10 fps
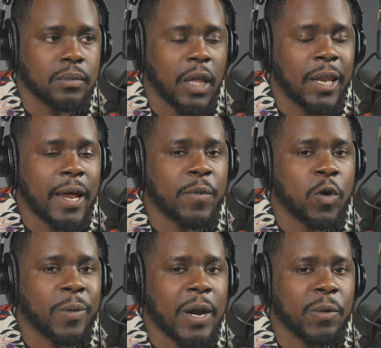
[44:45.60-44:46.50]
In that
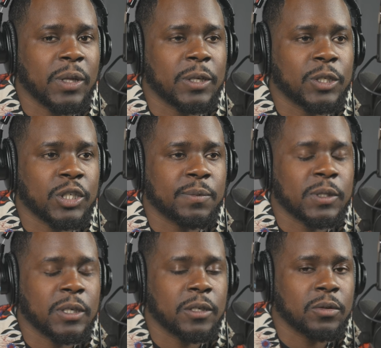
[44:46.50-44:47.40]
moment, our relationship
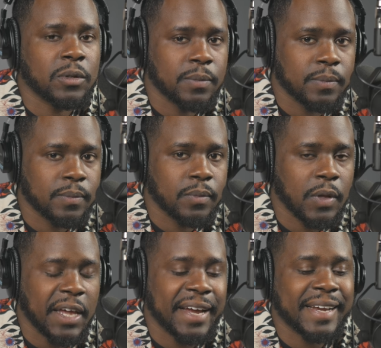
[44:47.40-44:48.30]
was healed.
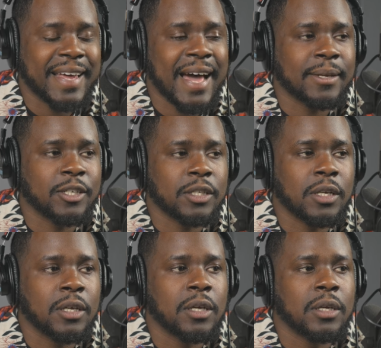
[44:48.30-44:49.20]
He acknowledged
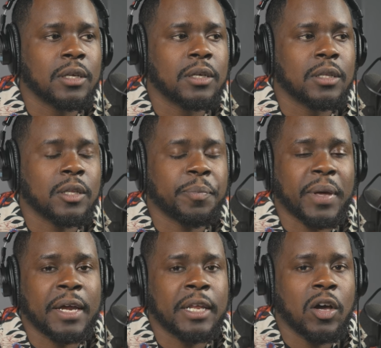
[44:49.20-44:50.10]
the
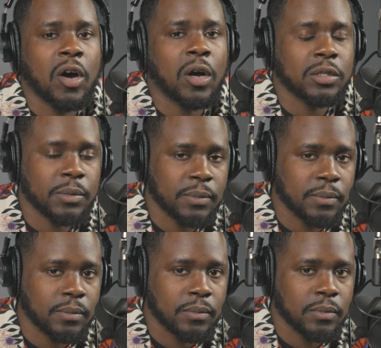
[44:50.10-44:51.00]
pain he caused me.
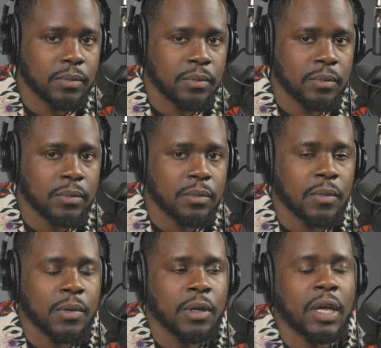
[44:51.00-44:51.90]

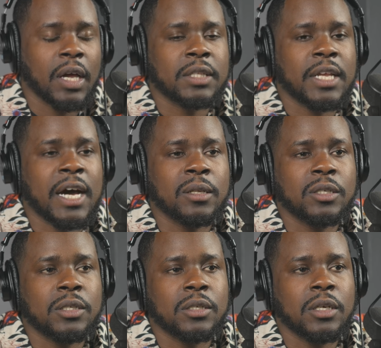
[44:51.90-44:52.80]
He
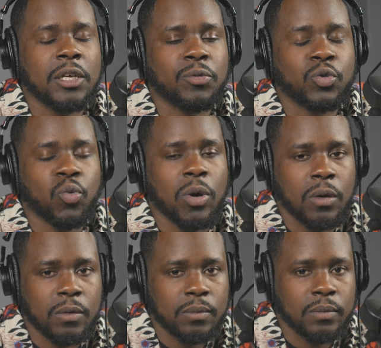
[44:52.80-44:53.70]
acknowledged he was
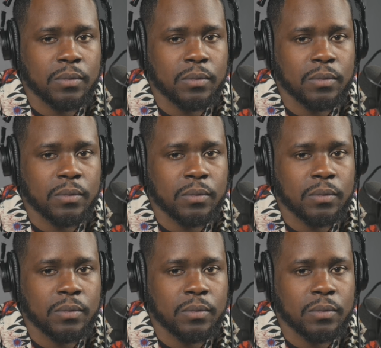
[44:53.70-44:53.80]
wrong.